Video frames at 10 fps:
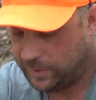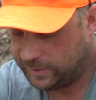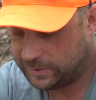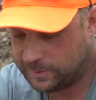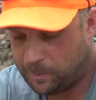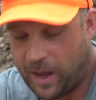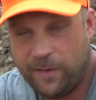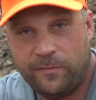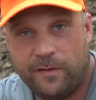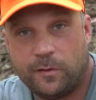This is
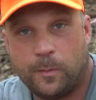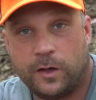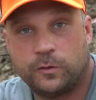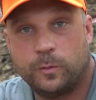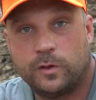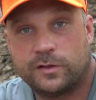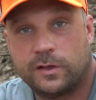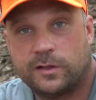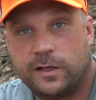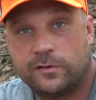my favorite mushroom to
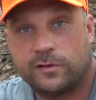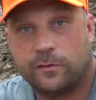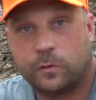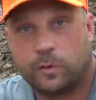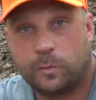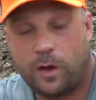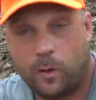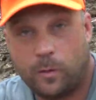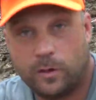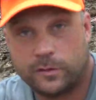saute and serve with the
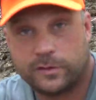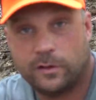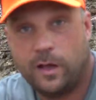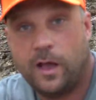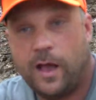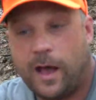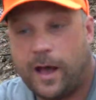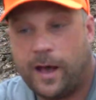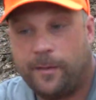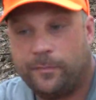bratwurst.
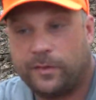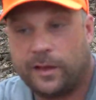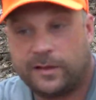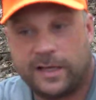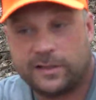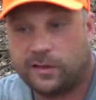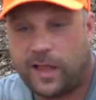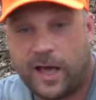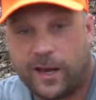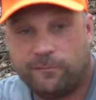It takes a
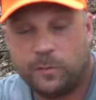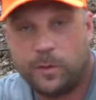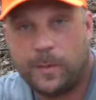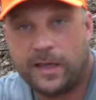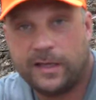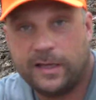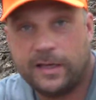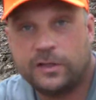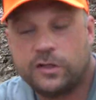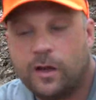lot of them to make a
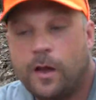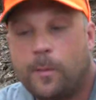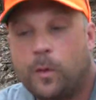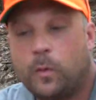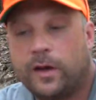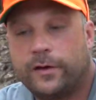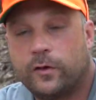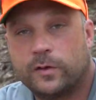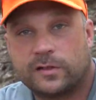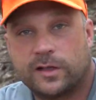dish, but what I
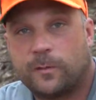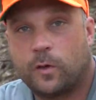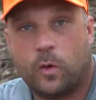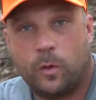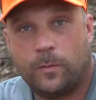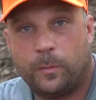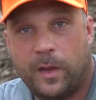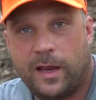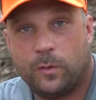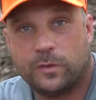do is I get them going in a
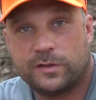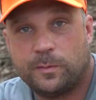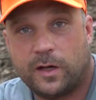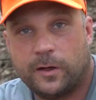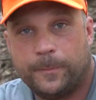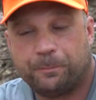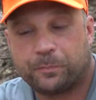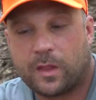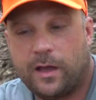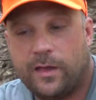pan with some butter,
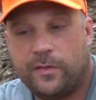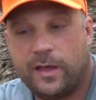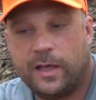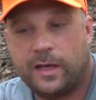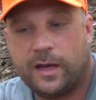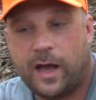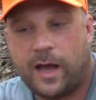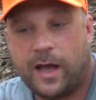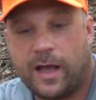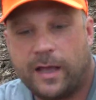and then
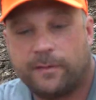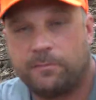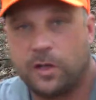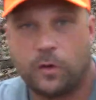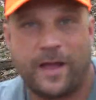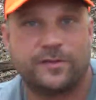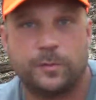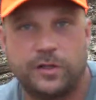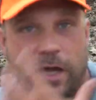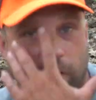I, have
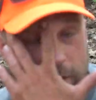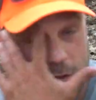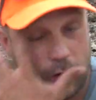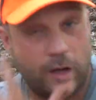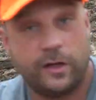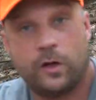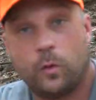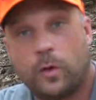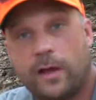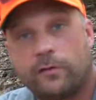some shallots or onion
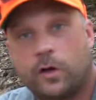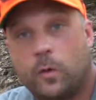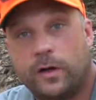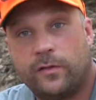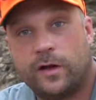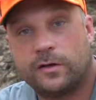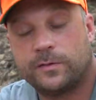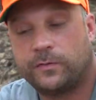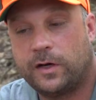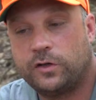or whatever going in there,
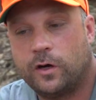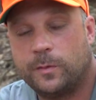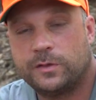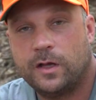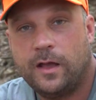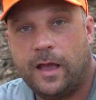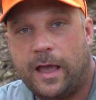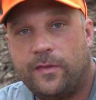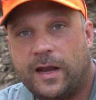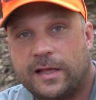some fresh herbs.
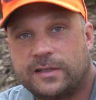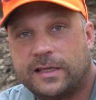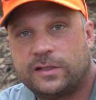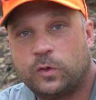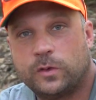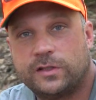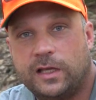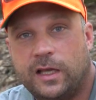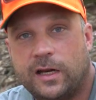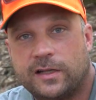And then as it gets towards
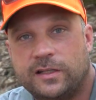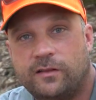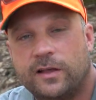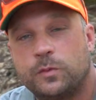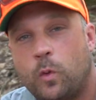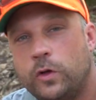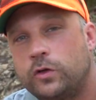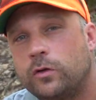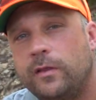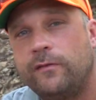the end, I see less
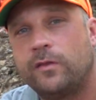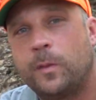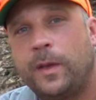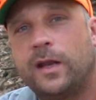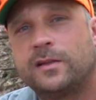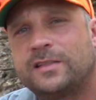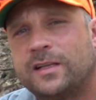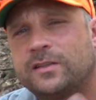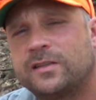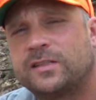moisture leaving the pan, and
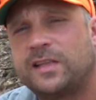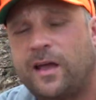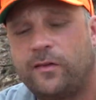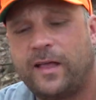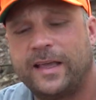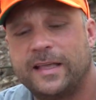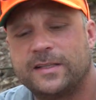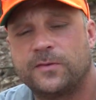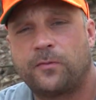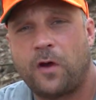it sound like
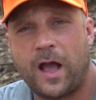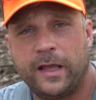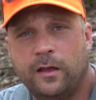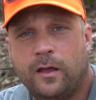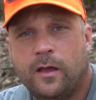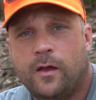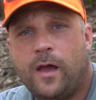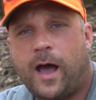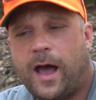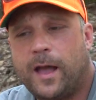it's frying.
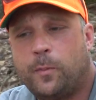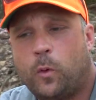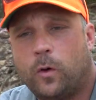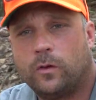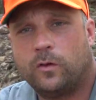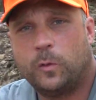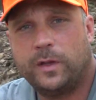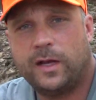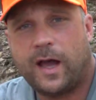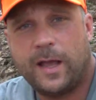I pour a little
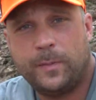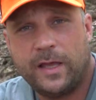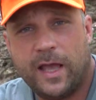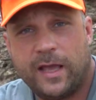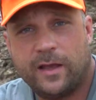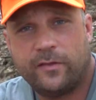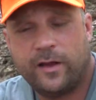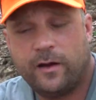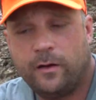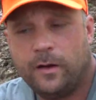bit of IPA in
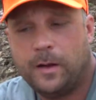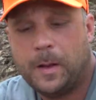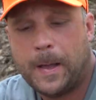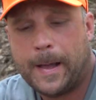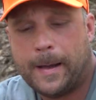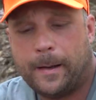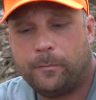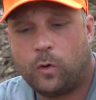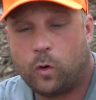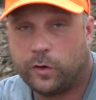there,
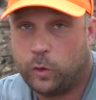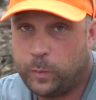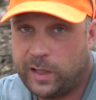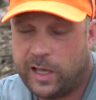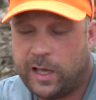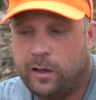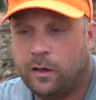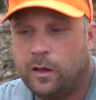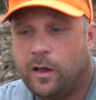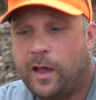or UPA,
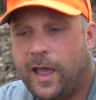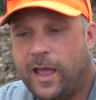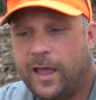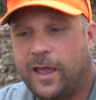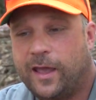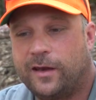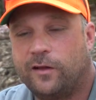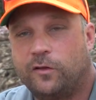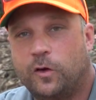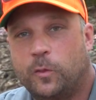and
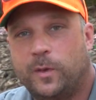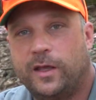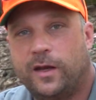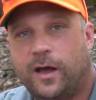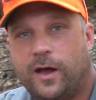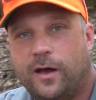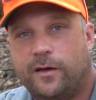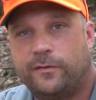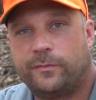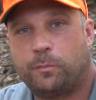a little bit
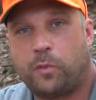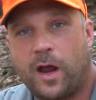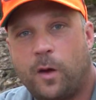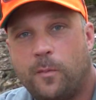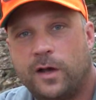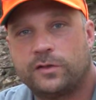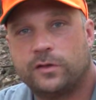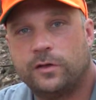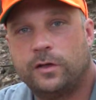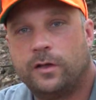of brown
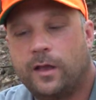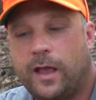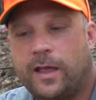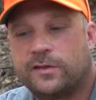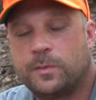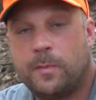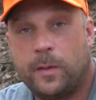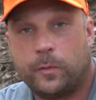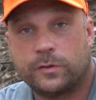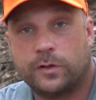mustard and some
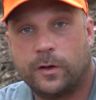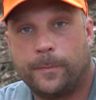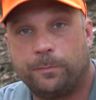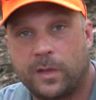maple syrup.